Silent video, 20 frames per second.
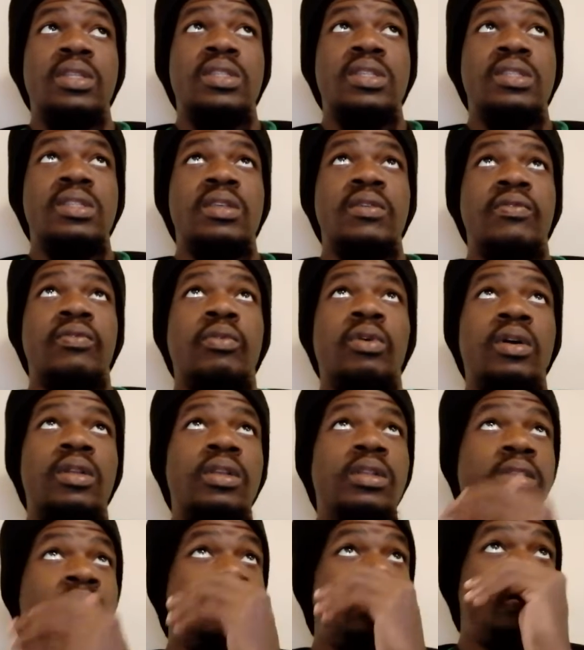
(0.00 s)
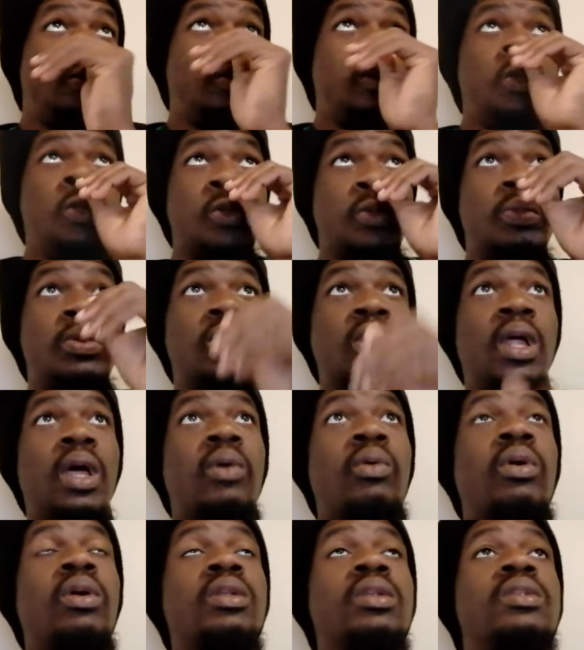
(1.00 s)
this is the what this would be
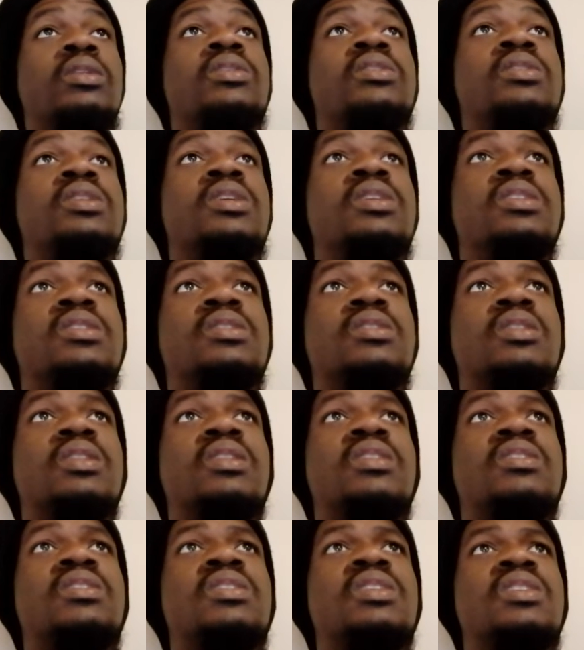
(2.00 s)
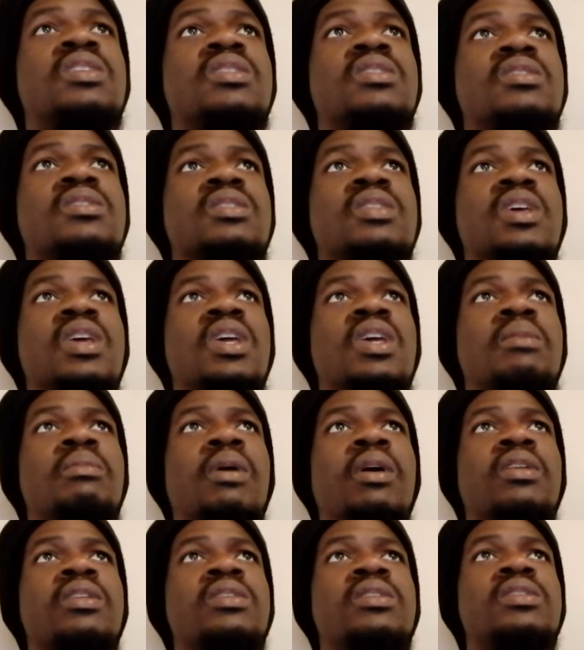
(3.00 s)
like what the sixth
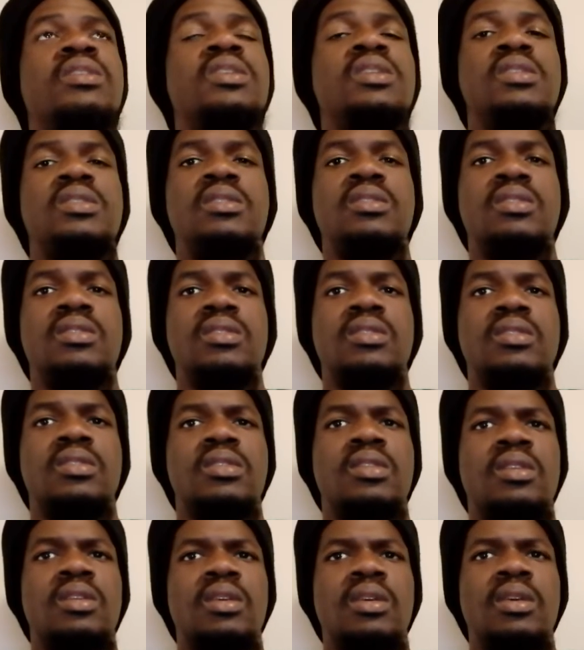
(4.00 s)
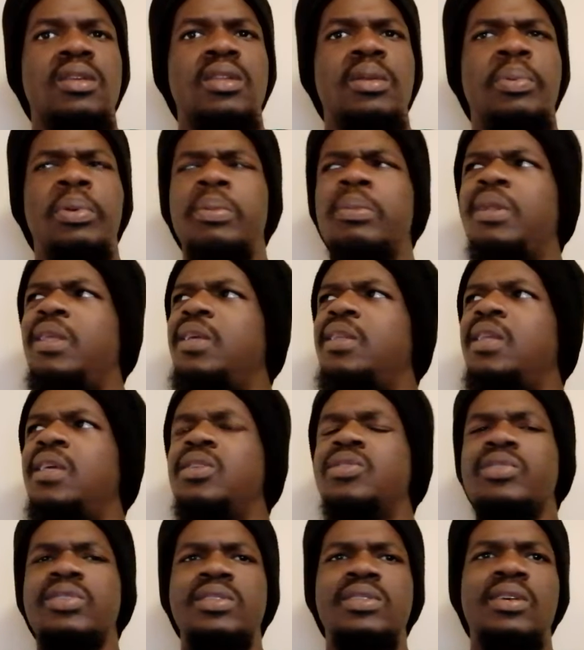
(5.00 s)
game of the season. The Premier League
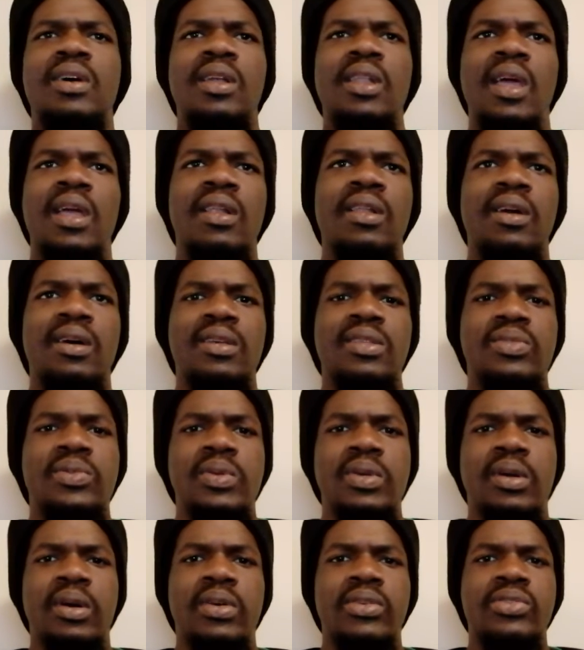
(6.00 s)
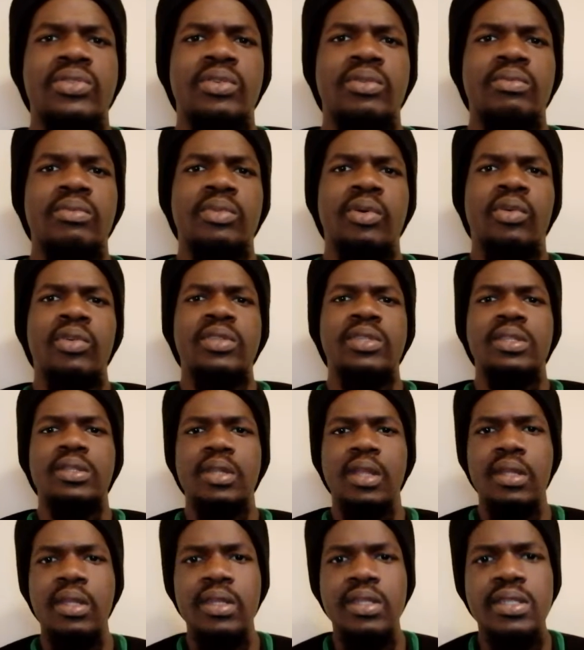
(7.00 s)
didn't just start like last week or something. How is
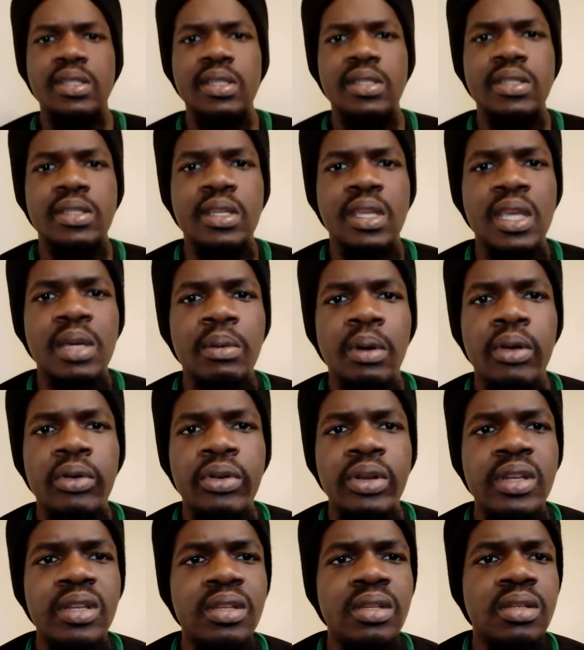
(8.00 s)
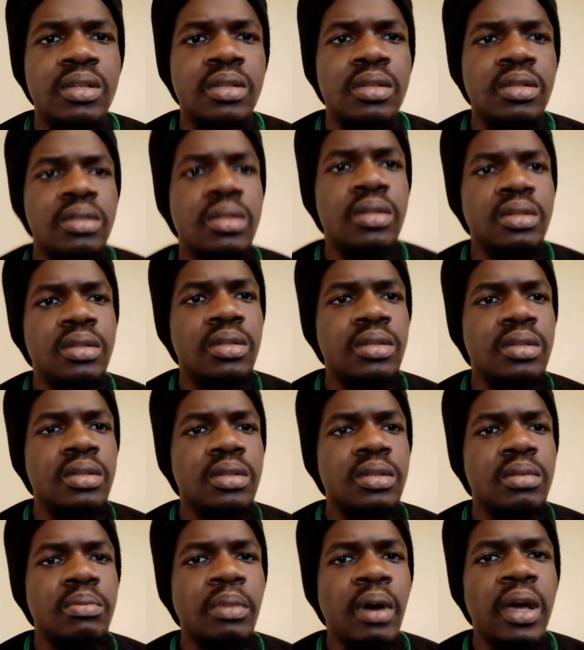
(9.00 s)
it the sixth game already?
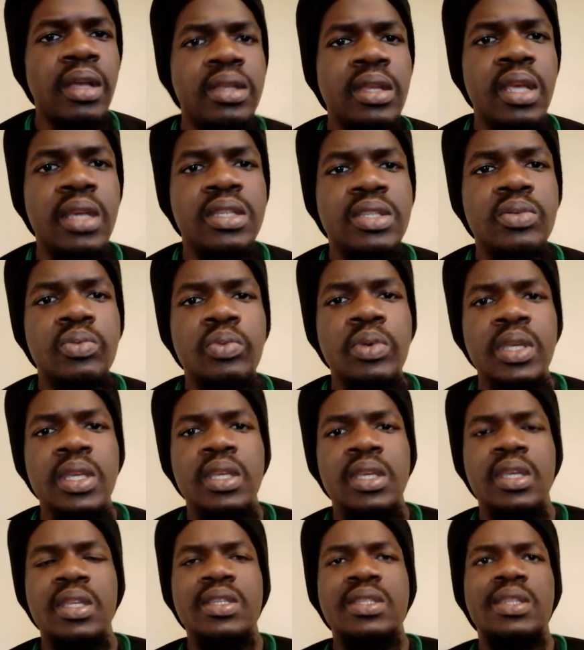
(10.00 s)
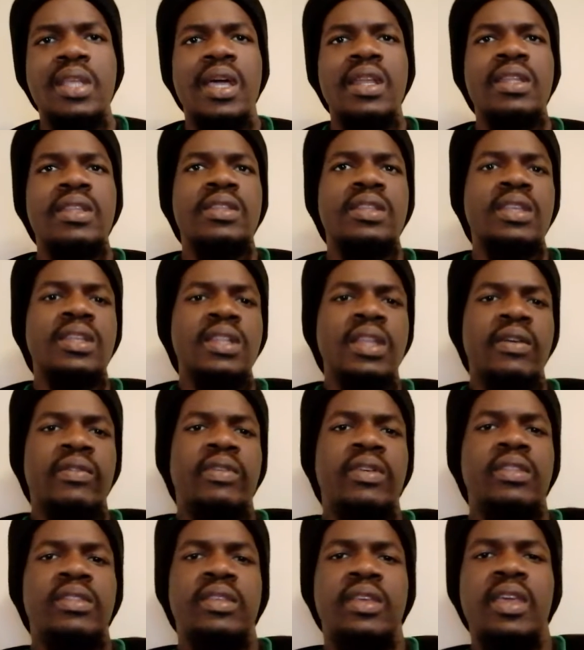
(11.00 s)
By next week, it's like the
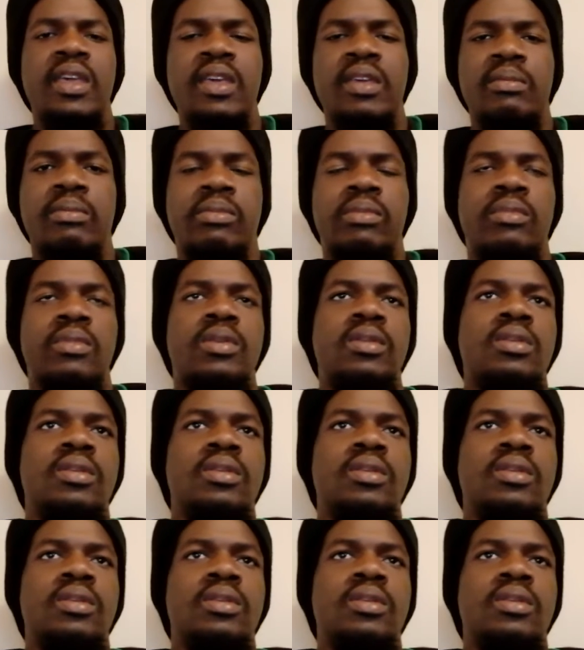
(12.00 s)
11th game.